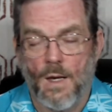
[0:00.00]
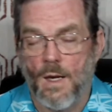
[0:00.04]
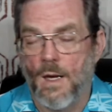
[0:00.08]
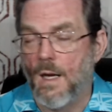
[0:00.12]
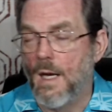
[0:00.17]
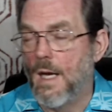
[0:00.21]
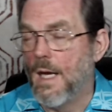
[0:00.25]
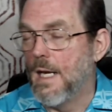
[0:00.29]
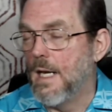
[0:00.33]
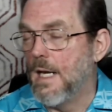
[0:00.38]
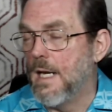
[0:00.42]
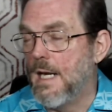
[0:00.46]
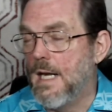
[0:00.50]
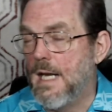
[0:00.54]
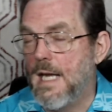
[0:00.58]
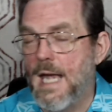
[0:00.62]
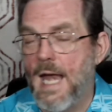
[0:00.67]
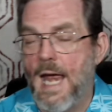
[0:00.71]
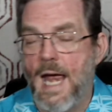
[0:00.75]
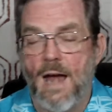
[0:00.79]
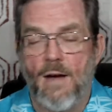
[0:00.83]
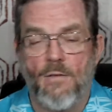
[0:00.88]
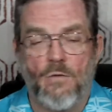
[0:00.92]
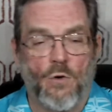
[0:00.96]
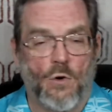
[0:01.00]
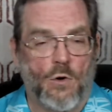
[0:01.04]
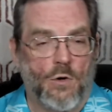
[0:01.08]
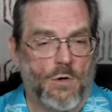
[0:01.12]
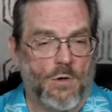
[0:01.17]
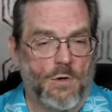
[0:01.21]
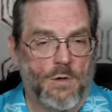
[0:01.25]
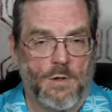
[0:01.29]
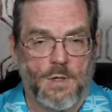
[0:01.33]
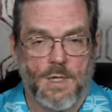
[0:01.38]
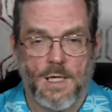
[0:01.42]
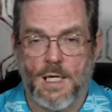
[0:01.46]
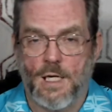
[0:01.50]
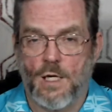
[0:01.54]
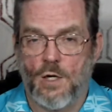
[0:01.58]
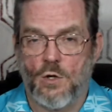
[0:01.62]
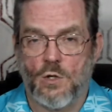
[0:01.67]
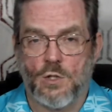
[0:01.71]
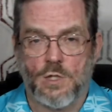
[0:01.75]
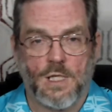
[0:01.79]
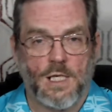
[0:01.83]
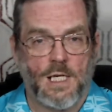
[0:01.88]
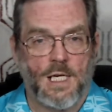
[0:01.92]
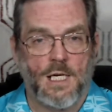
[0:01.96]
Never enters
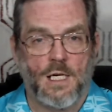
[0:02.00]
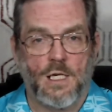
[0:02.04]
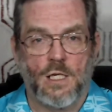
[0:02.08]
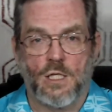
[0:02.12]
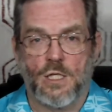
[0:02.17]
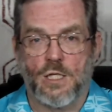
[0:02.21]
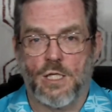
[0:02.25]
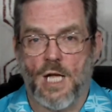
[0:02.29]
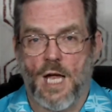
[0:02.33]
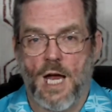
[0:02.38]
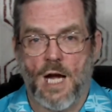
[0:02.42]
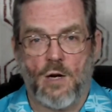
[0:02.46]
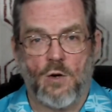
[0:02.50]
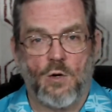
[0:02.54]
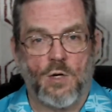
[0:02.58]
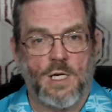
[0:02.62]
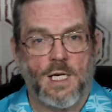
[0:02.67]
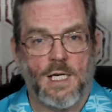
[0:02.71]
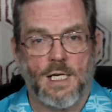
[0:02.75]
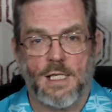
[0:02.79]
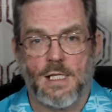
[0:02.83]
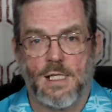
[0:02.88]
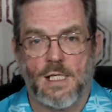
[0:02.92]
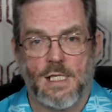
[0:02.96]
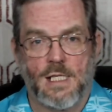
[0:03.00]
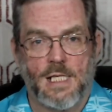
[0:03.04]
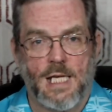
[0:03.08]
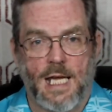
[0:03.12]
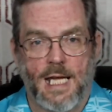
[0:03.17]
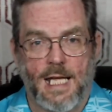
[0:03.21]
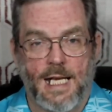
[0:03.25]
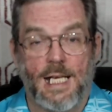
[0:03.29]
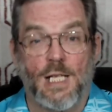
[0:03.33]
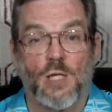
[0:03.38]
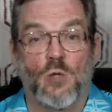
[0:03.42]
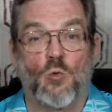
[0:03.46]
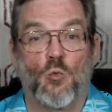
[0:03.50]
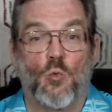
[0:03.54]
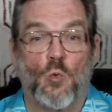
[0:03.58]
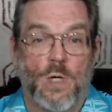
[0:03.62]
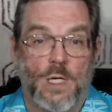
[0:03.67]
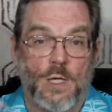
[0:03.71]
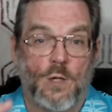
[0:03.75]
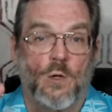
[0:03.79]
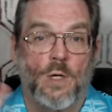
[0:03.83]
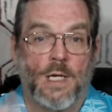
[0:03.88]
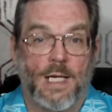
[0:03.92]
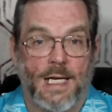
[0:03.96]
into Socrates' head, his
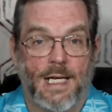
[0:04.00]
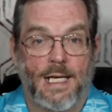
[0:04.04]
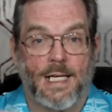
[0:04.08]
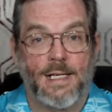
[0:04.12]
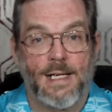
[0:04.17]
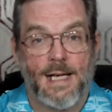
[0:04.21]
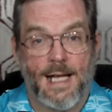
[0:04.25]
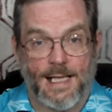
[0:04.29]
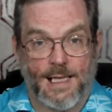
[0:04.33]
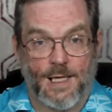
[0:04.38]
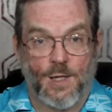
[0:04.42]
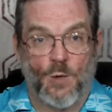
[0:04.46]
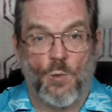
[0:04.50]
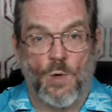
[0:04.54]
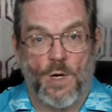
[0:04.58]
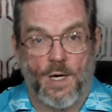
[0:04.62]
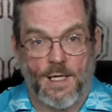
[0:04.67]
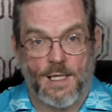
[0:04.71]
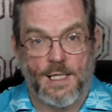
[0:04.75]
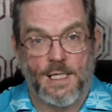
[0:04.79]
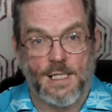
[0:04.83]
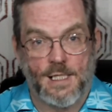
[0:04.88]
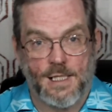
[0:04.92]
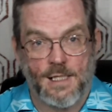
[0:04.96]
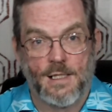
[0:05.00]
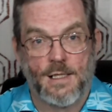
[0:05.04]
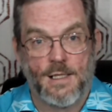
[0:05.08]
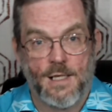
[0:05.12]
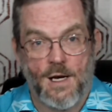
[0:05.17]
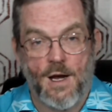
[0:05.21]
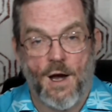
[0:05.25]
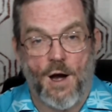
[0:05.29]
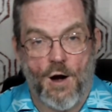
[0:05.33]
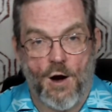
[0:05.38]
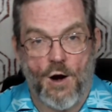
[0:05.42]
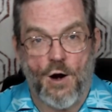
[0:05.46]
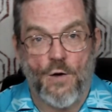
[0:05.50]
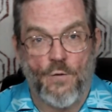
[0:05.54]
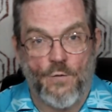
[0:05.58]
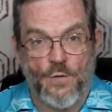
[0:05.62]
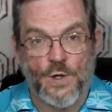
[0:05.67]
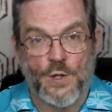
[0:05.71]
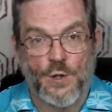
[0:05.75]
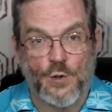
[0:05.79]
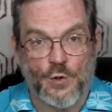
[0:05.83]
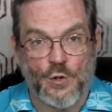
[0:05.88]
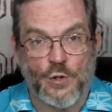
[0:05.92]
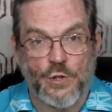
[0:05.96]
real head, not the one of this
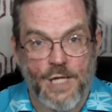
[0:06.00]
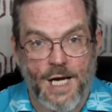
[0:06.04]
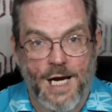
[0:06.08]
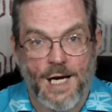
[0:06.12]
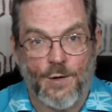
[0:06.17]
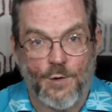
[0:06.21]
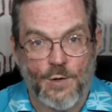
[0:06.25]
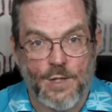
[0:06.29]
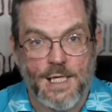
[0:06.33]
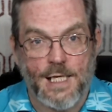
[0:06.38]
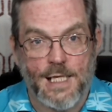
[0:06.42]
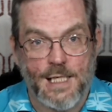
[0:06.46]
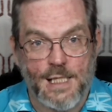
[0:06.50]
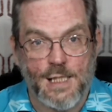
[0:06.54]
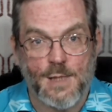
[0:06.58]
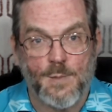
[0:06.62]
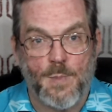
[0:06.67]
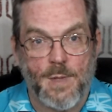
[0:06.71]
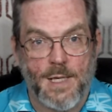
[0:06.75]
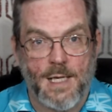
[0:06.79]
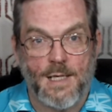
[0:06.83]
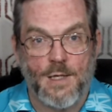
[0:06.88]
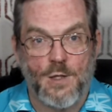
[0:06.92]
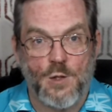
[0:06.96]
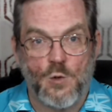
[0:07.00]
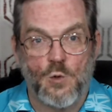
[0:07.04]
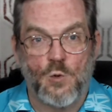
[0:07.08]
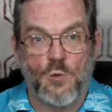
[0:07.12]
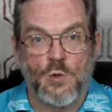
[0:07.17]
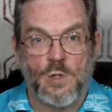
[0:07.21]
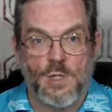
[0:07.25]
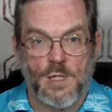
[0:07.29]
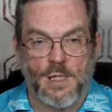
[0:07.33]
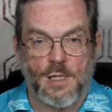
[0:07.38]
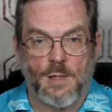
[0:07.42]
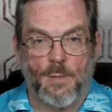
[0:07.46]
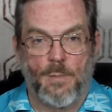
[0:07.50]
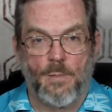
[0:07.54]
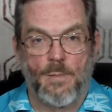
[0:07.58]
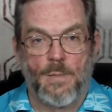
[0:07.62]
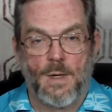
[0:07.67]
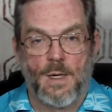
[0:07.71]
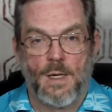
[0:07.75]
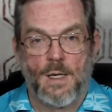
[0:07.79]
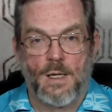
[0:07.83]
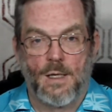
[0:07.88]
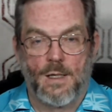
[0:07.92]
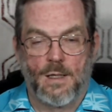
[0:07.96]
artificial Socrates being used as
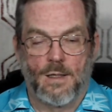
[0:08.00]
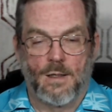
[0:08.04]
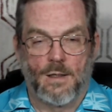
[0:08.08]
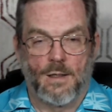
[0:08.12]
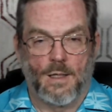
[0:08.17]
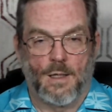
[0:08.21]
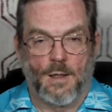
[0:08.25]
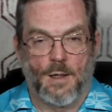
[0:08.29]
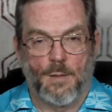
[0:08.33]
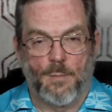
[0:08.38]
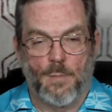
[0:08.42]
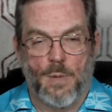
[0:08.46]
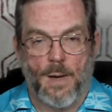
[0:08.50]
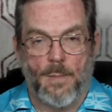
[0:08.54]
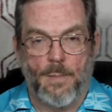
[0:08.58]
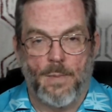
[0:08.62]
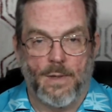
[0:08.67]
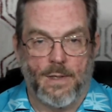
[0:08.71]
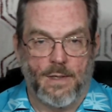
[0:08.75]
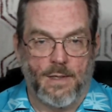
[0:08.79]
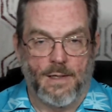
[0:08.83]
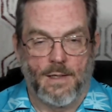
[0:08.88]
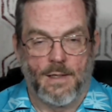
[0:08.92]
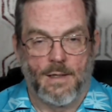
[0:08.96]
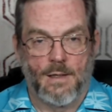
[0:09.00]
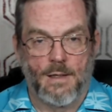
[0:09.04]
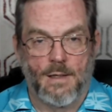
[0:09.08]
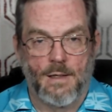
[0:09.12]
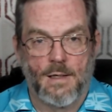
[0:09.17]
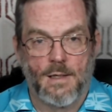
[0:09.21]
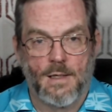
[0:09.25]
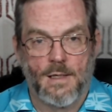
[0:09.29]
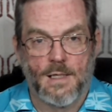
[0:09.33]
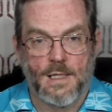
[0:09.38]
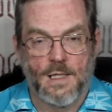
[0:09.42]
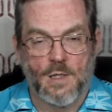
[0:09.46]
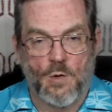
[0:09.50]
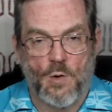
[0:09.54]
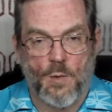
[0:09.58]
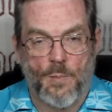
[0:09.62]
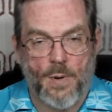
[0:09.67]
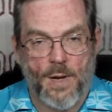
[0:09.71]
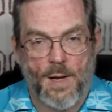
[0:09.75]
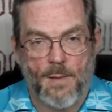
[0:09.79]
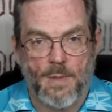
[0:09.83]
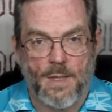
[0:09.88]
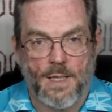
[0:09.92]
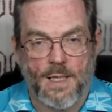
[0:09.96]
a puppet in the
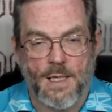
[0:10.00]
Republic.